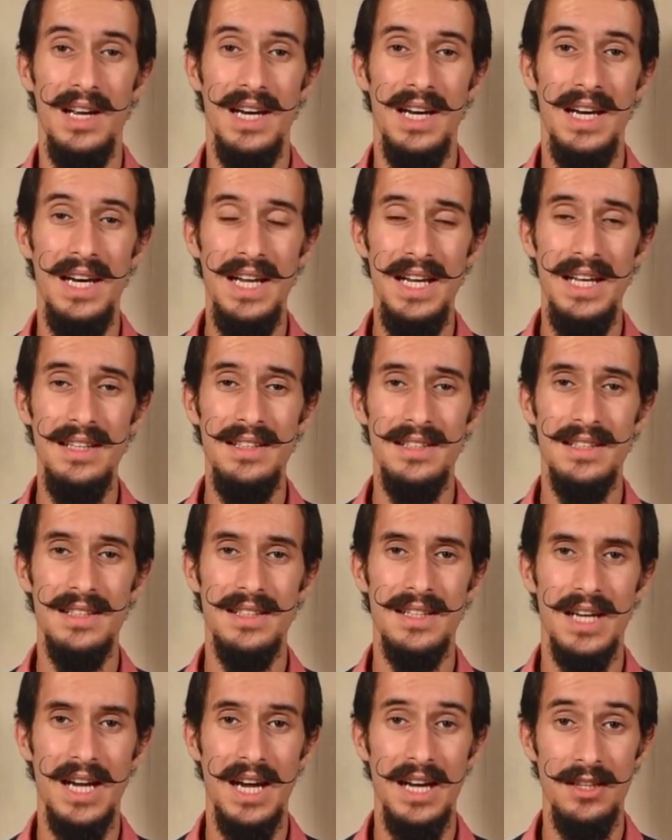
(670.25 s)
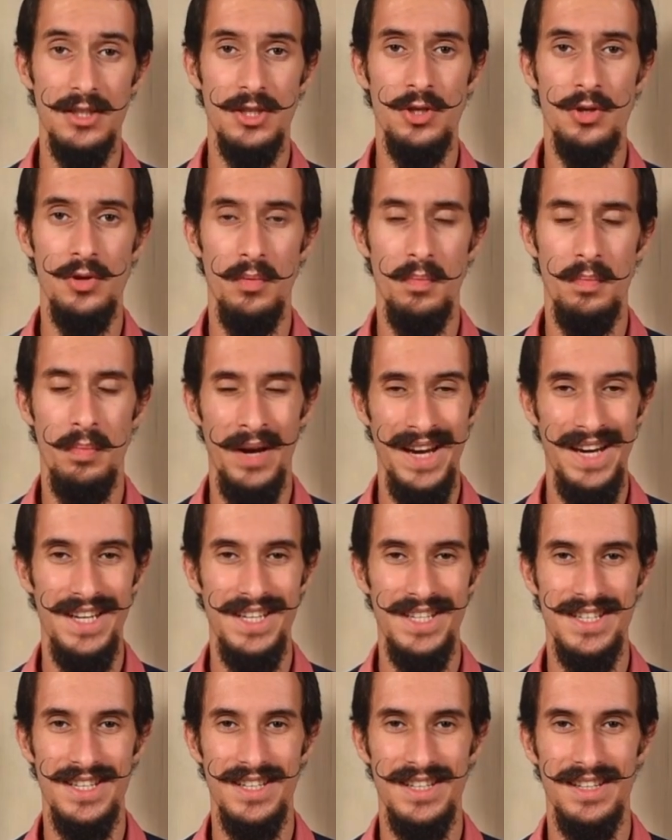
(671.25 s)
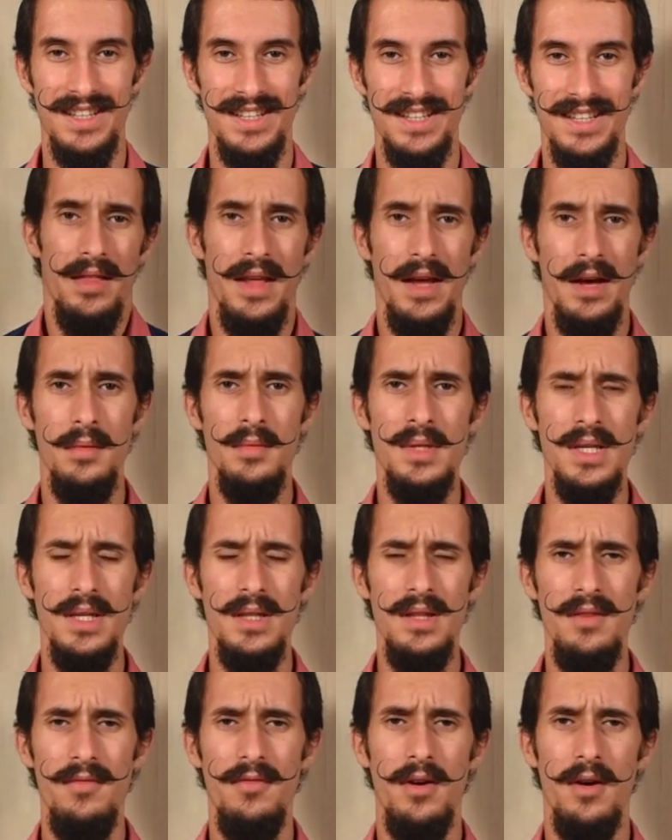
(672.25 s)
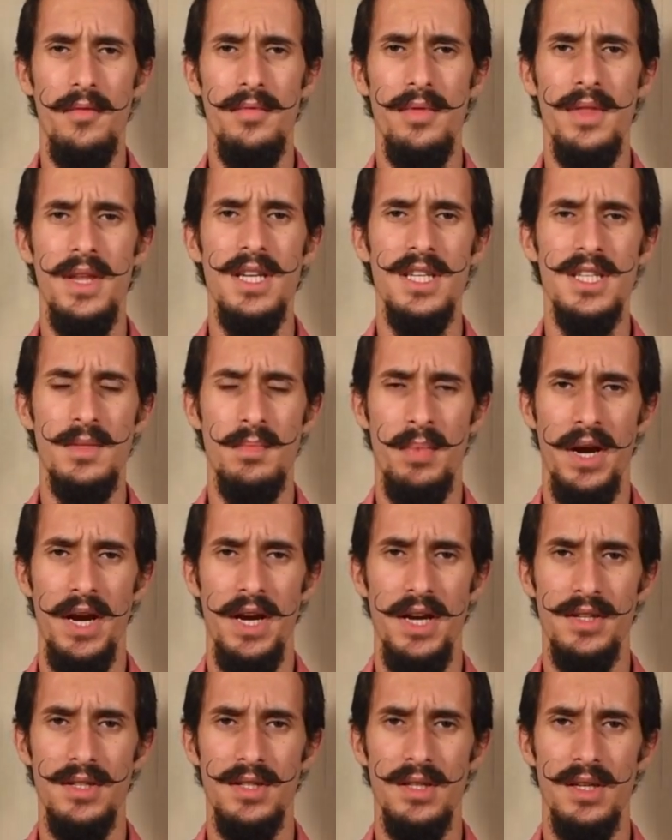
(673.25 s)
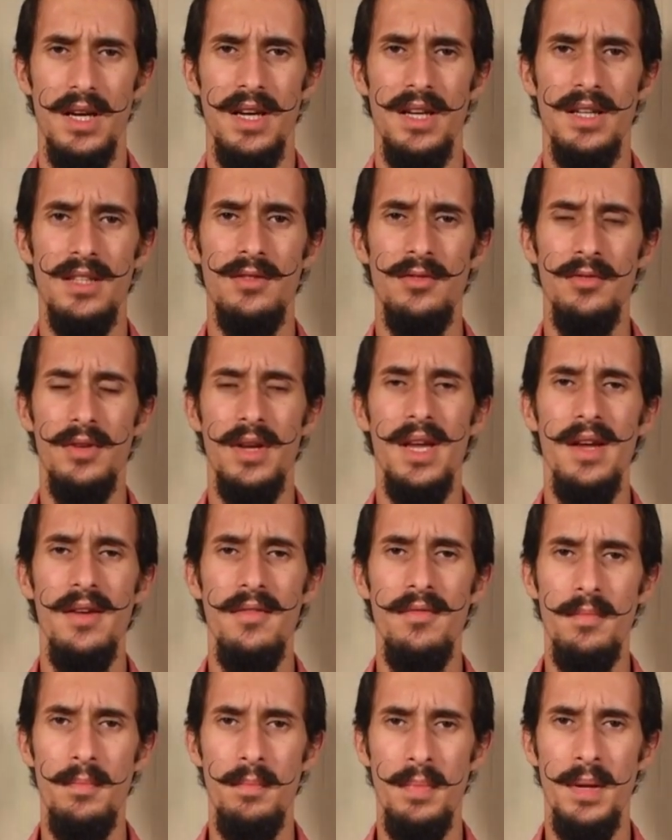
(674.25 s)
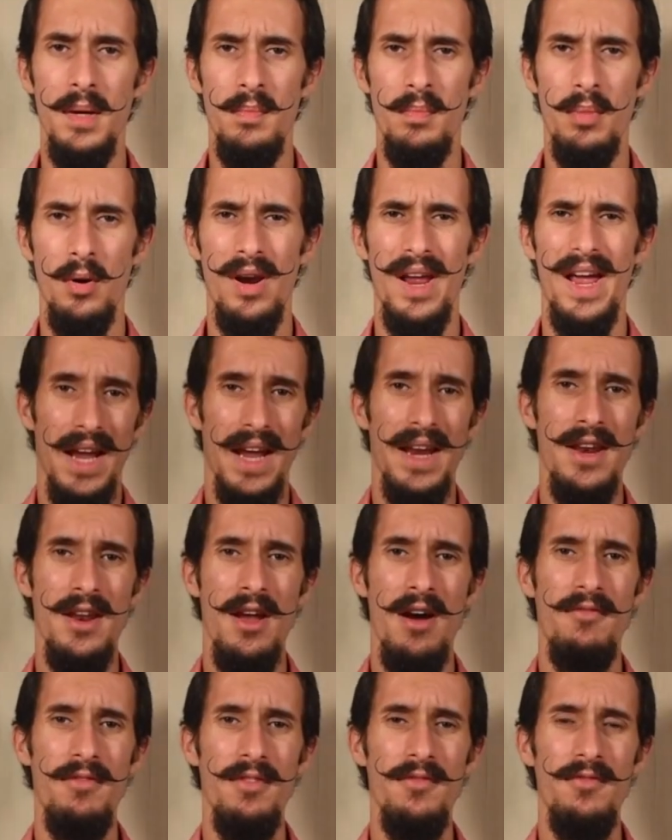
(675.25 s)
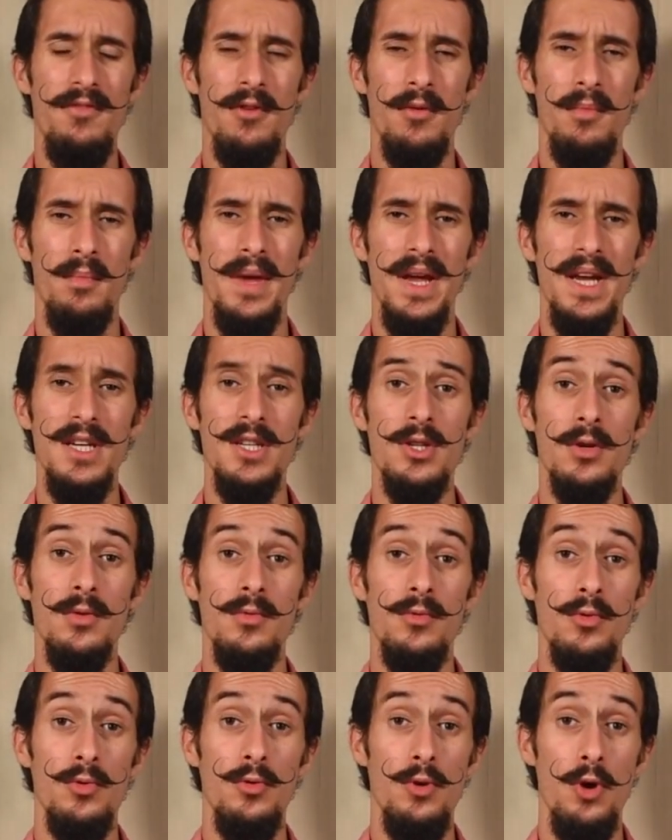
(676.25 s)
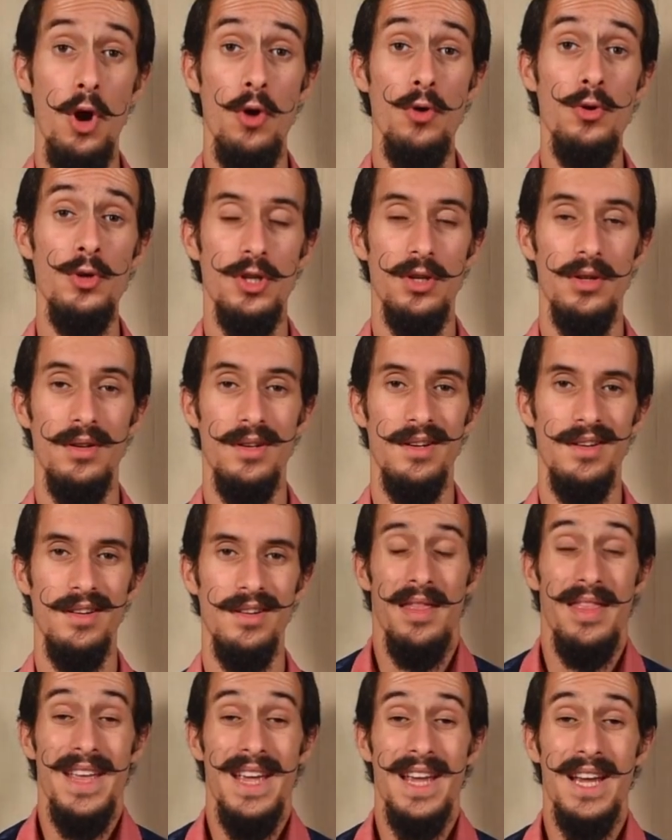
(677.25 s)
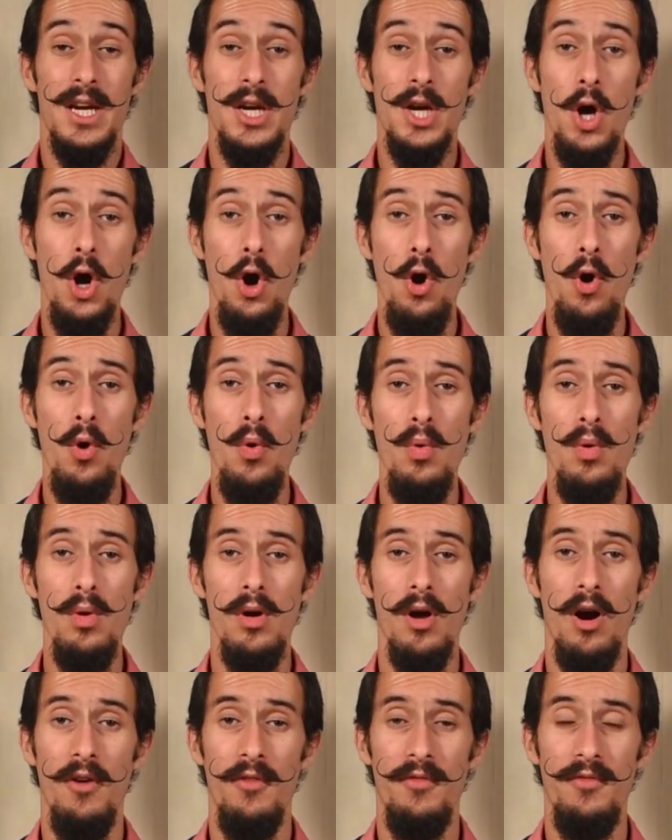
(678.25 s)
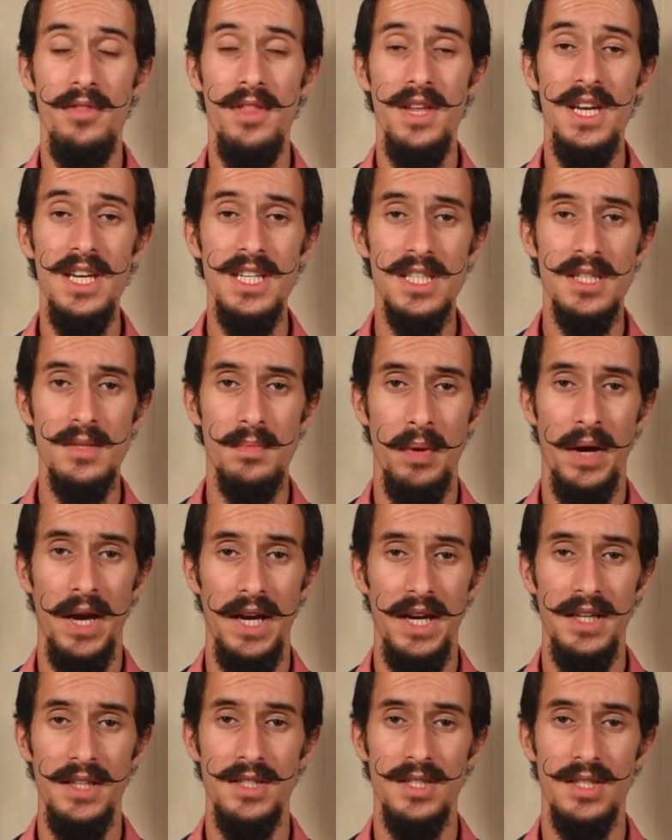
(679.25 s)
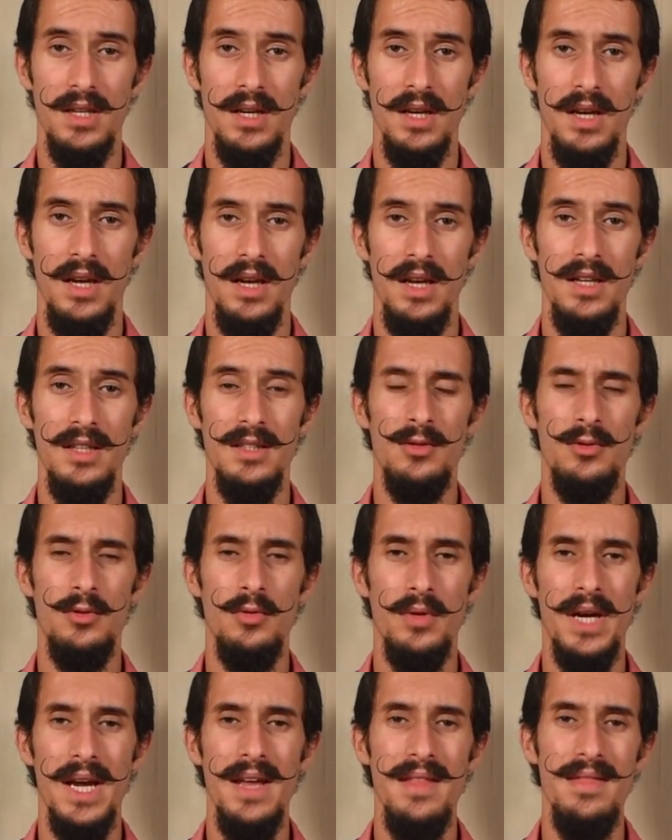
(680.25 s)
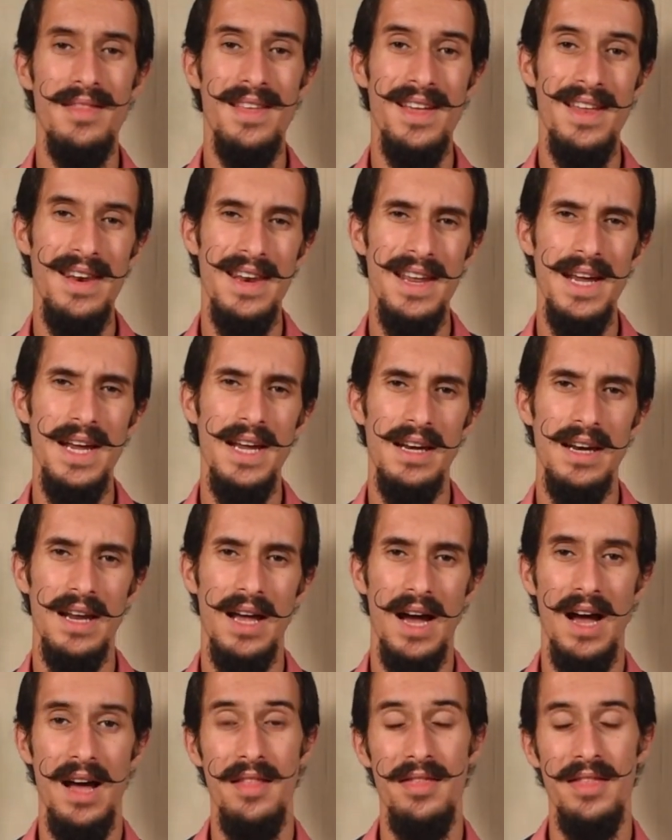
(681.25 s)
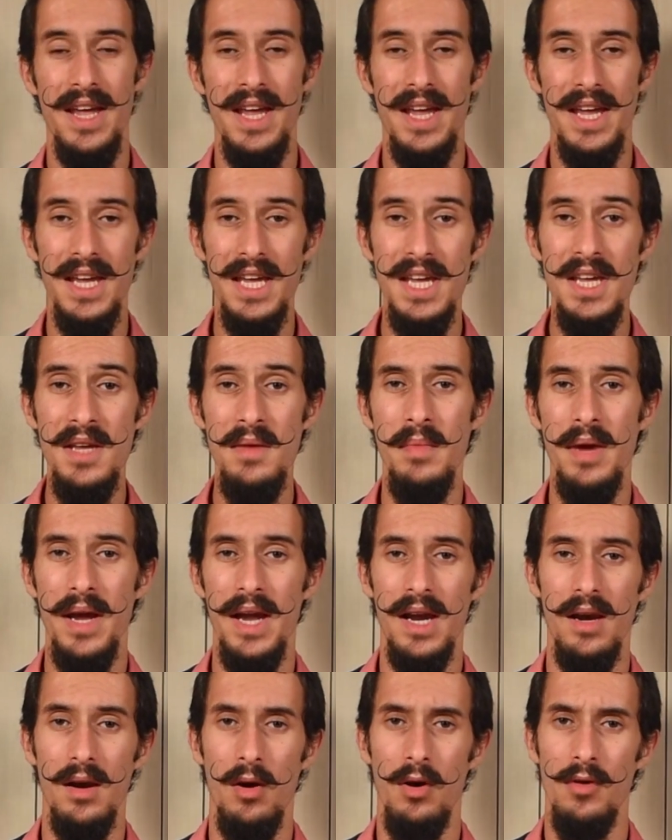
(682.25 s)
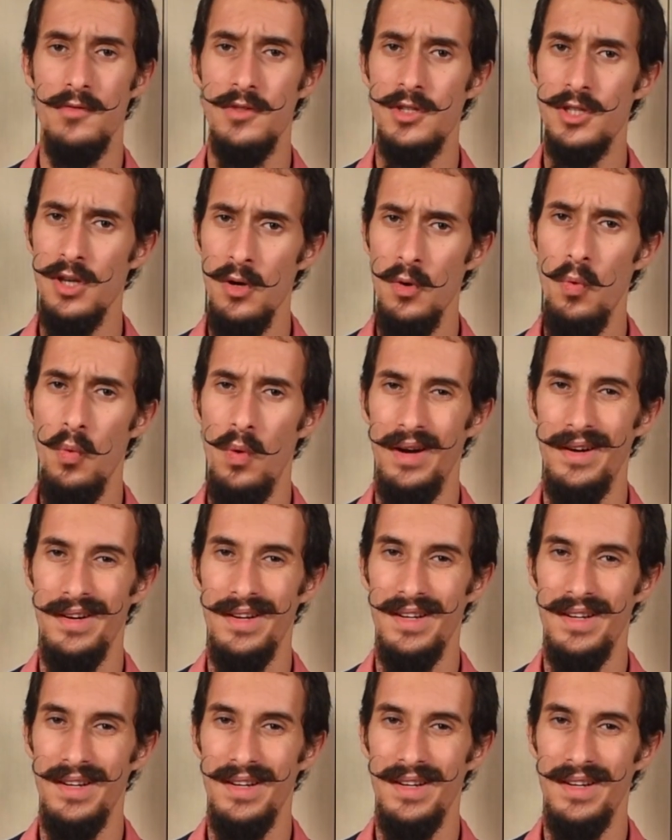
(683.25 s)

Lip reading: leads capture page. The objective of this page is to give people enough information to know you. The goal of this page is to get the name and the email of someone.